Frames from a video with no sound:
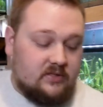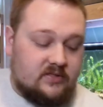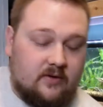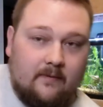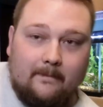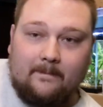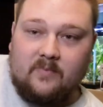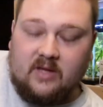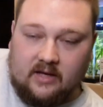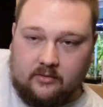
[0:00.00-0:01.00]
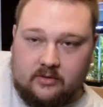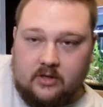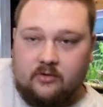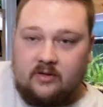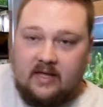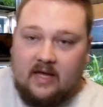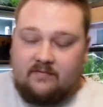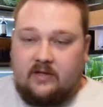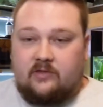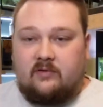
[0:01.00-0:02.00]
So I don't currently
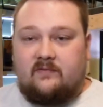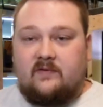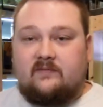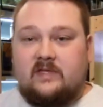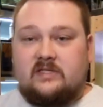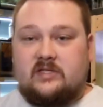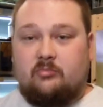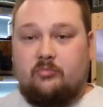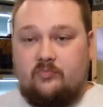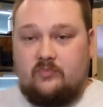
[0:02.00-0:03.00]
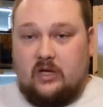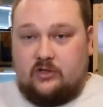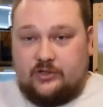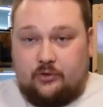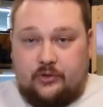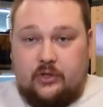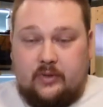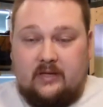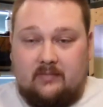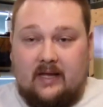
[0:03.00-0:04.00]
have any 350s to show you
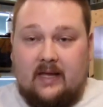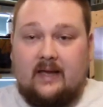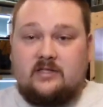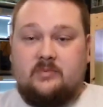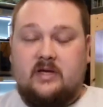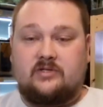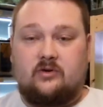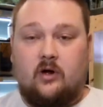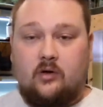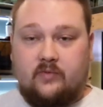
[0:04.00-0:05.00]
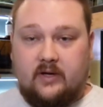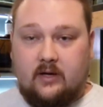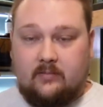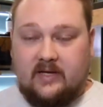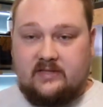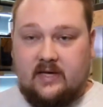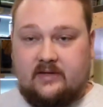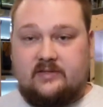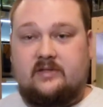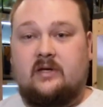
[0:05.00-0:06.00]
in my hands because they're all running on my
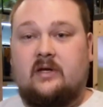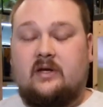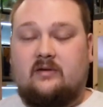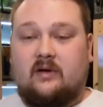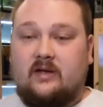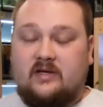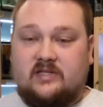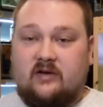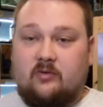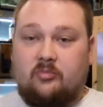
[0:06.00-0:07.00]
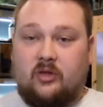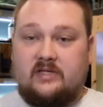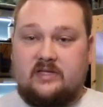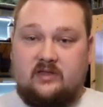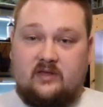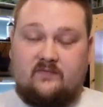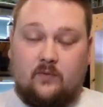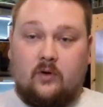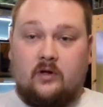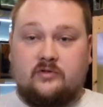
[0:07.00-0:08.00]
tanks, right? Because I replaced the
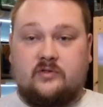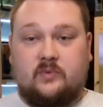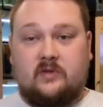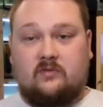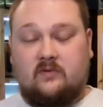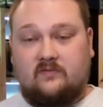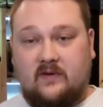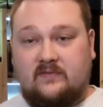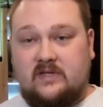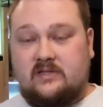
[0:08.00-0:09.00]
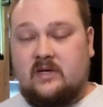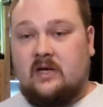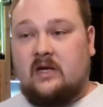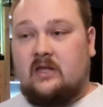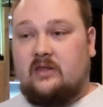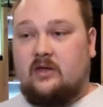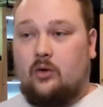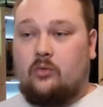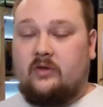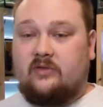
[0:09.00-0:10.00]
400s with the 350s. The
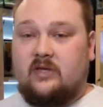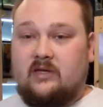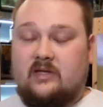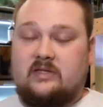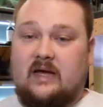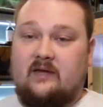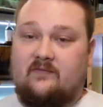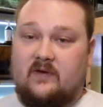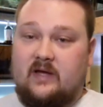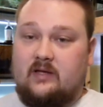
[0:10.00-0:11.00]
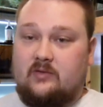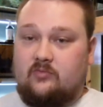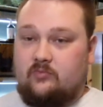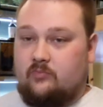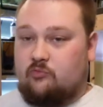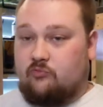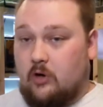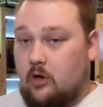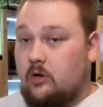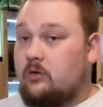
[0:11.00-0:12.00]
only thing that I find
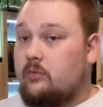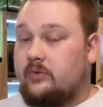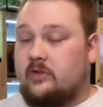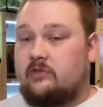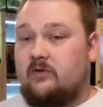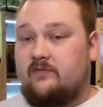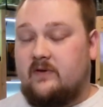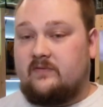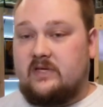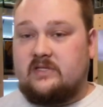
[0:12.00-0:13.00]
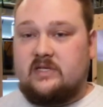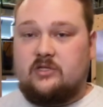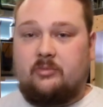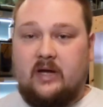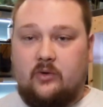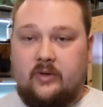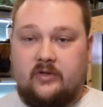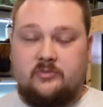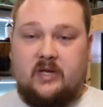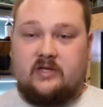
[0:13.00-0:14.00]
wrong with the 350s is the bio
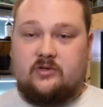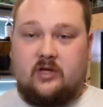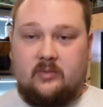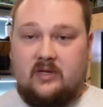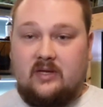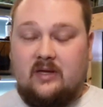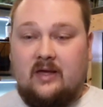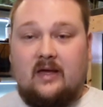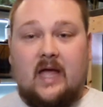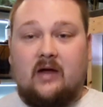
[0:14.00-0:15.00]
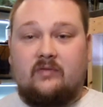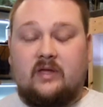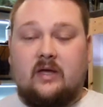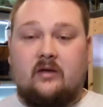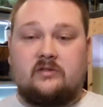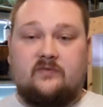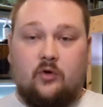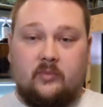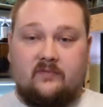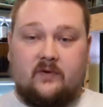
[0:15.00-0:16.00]
wheels because they're gimmicky. Everything else,
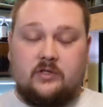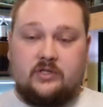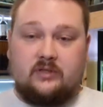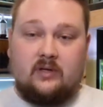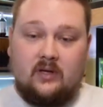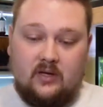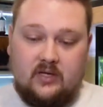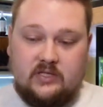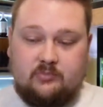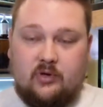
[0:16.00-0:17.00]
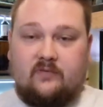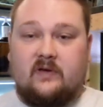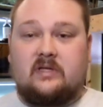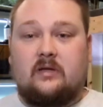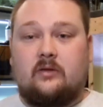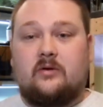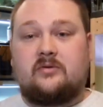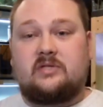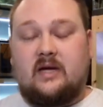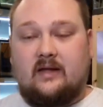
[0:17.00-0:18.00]
form and function, is perfect on
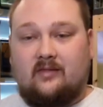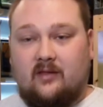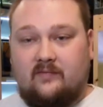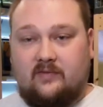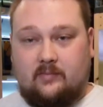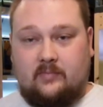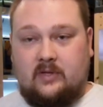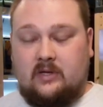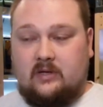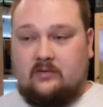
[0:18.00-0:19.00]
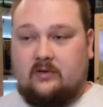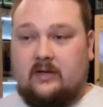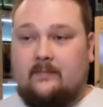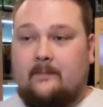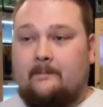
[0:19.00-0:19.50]
those. I love them, right?